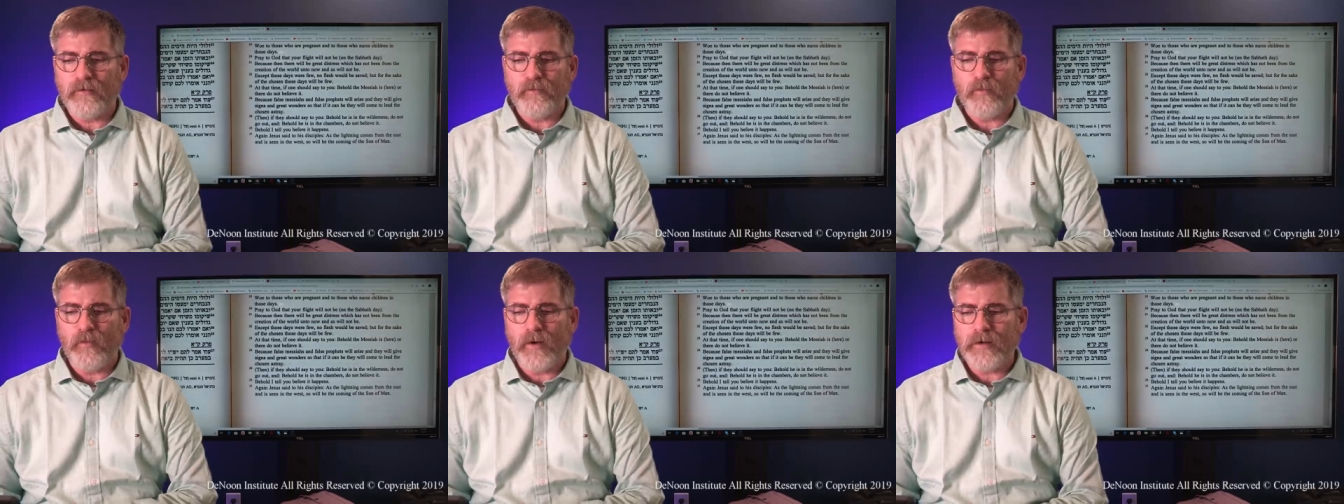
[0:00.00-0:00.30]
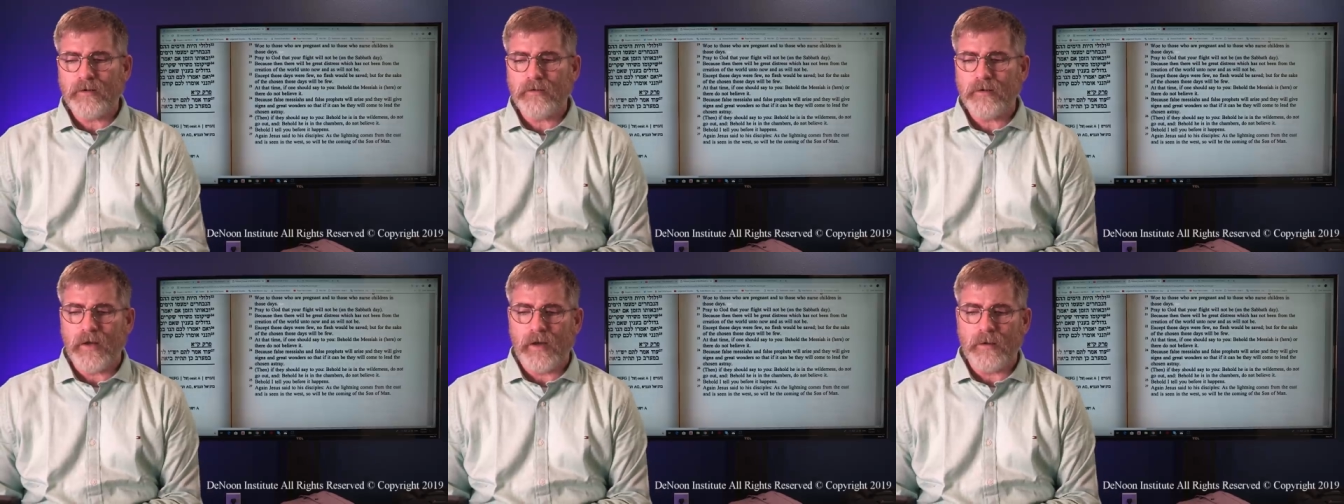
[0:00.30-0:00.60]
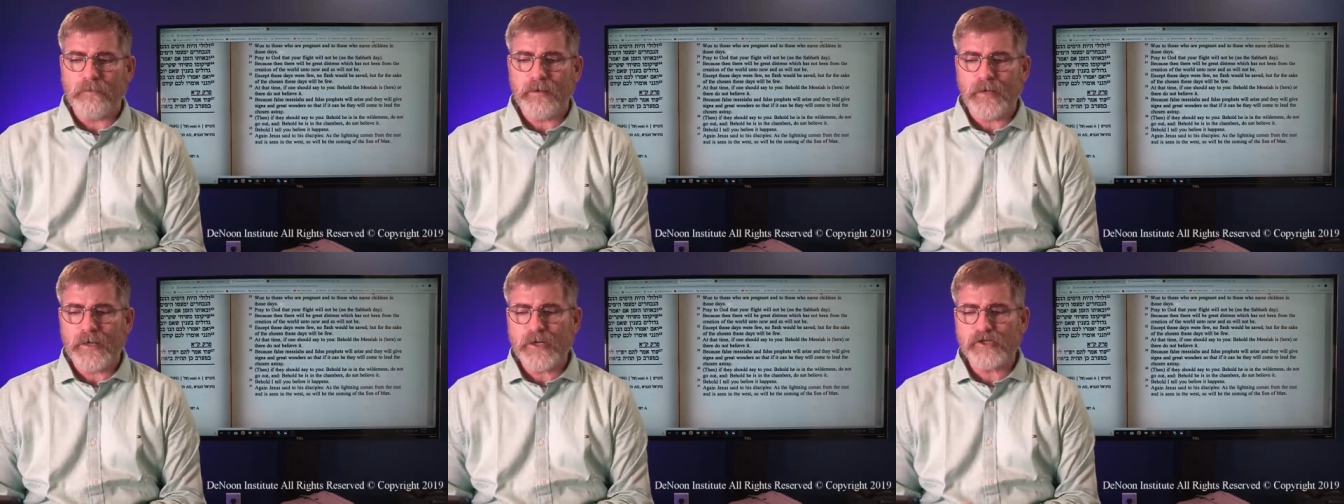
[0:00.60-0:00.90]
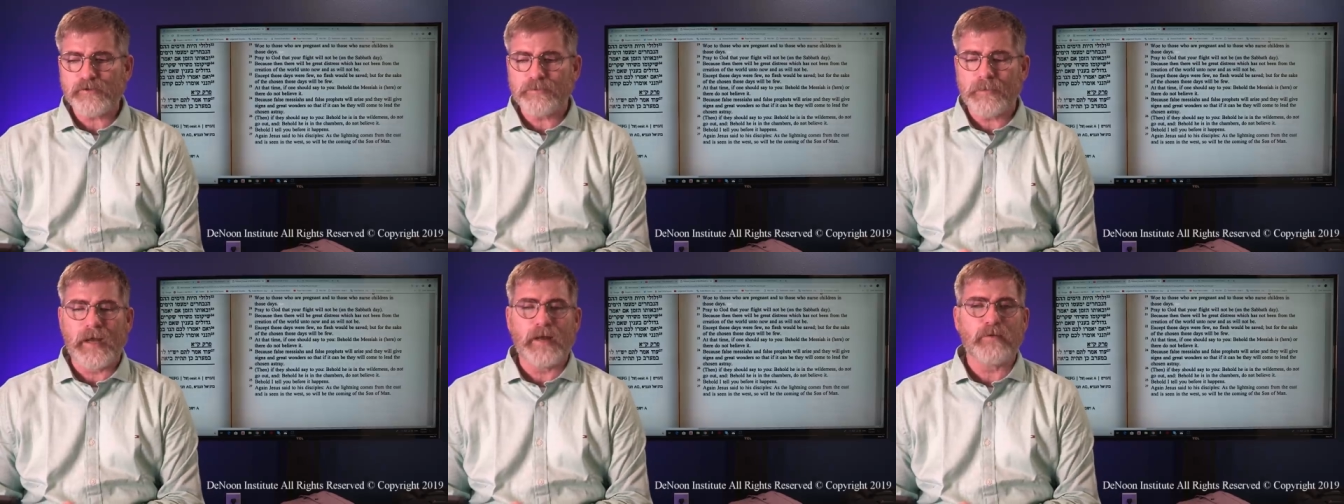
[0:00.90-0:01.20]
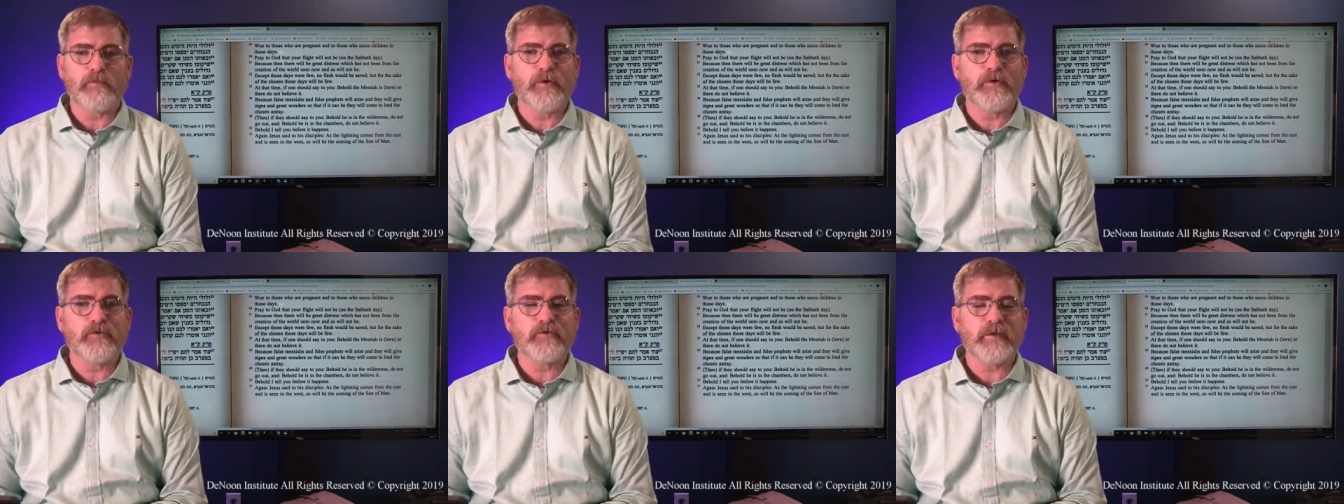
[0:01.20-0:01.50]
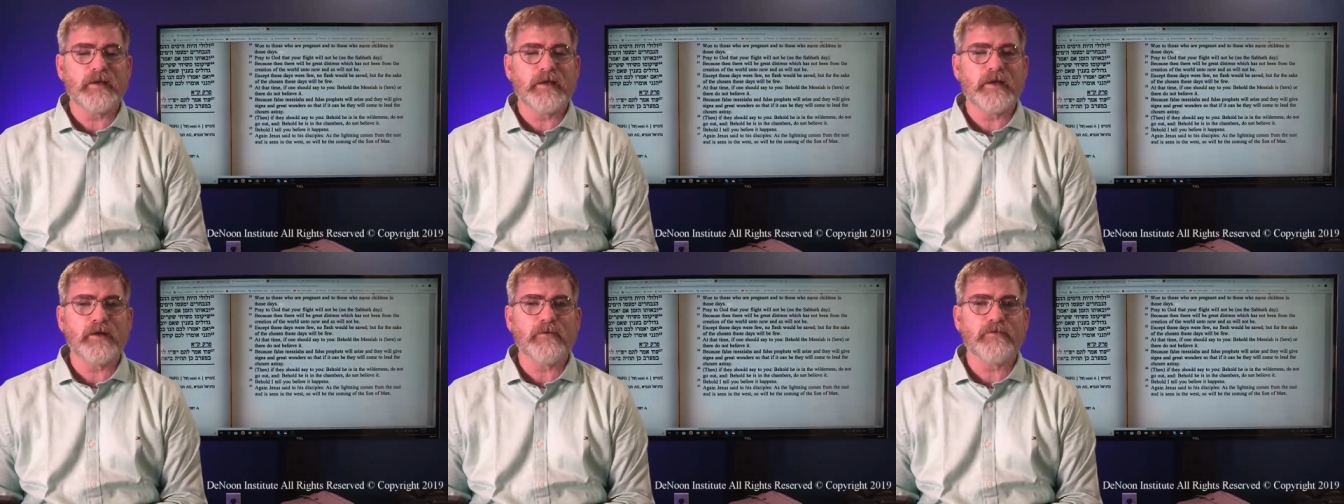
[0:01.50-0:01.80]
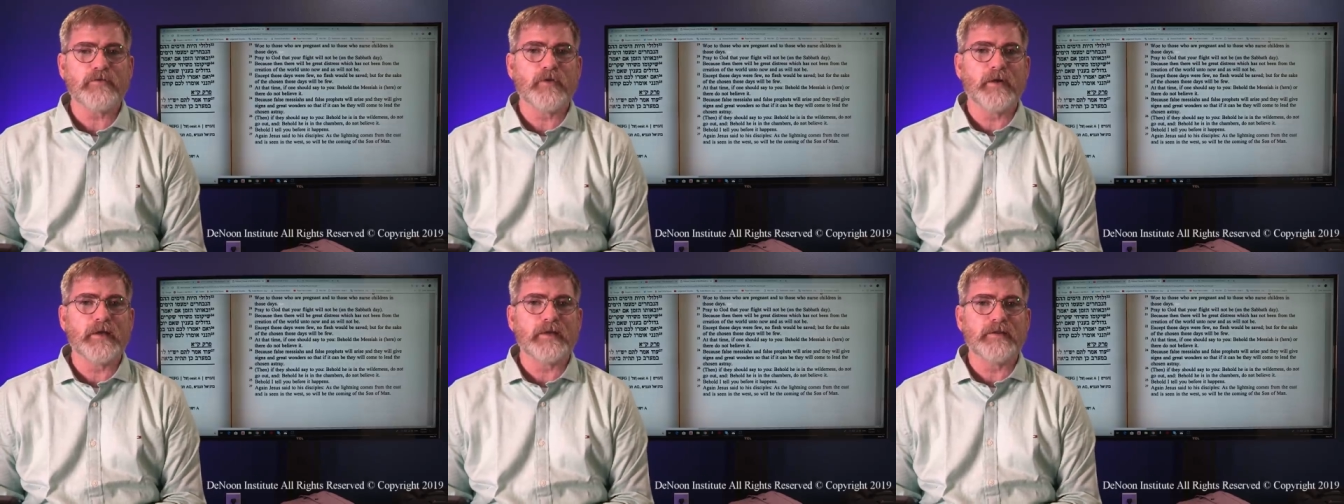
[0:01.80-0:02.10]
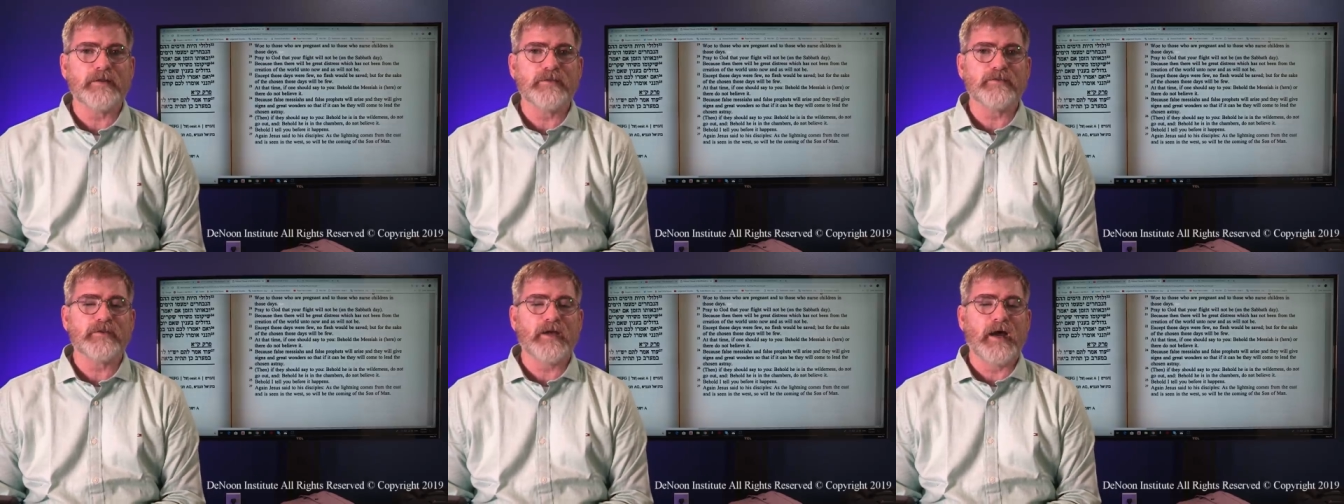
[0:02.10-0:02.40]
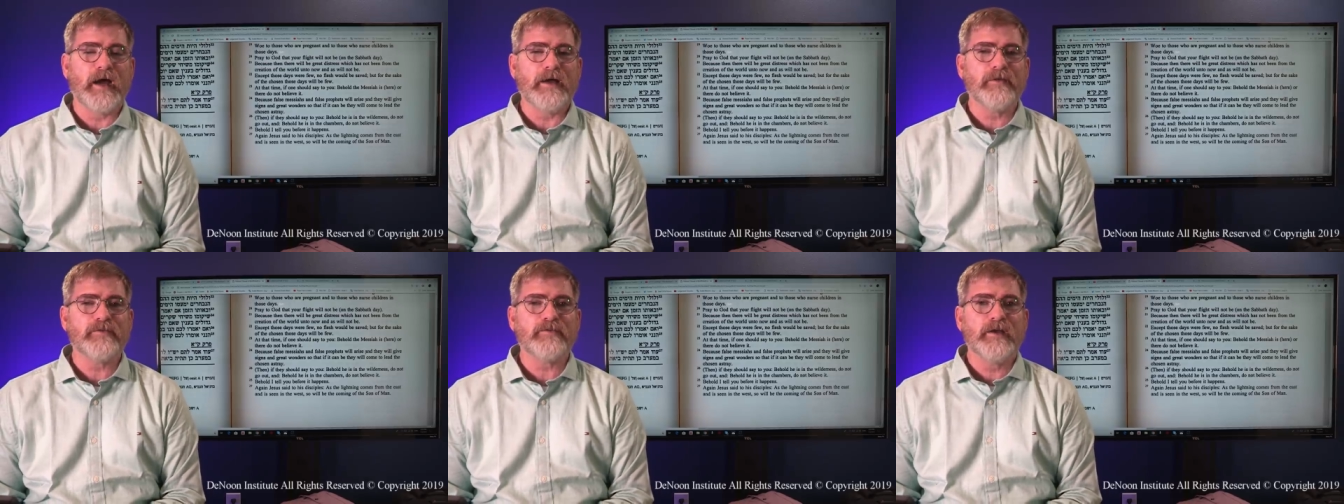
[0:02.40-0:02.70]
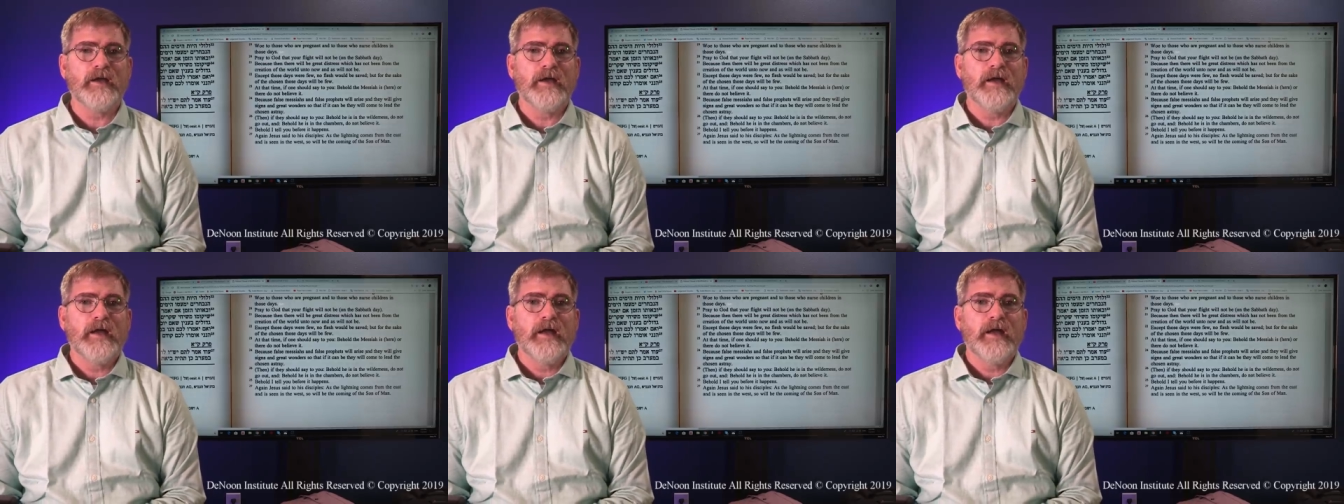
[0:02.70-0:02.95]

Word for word: the one uh, British man was interviewing these guys,